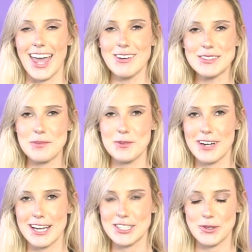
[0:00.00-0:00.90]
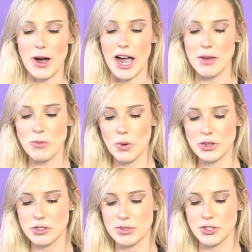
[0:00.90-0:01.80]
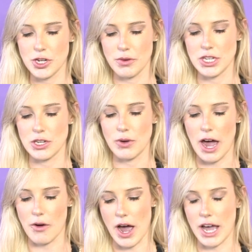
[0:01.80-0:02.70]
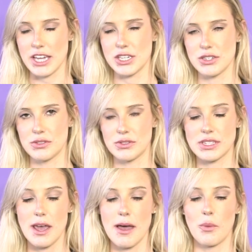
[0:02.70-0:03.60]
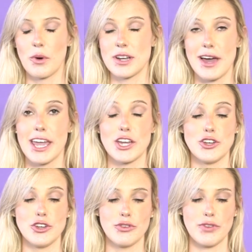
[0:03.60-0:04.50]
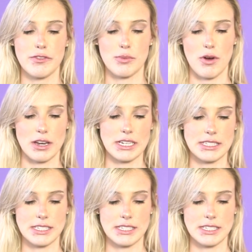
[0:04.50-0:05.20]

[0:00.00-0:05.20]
Hey, what's up, you guys? So I'm going to be showing you how I use one of my new favorite products.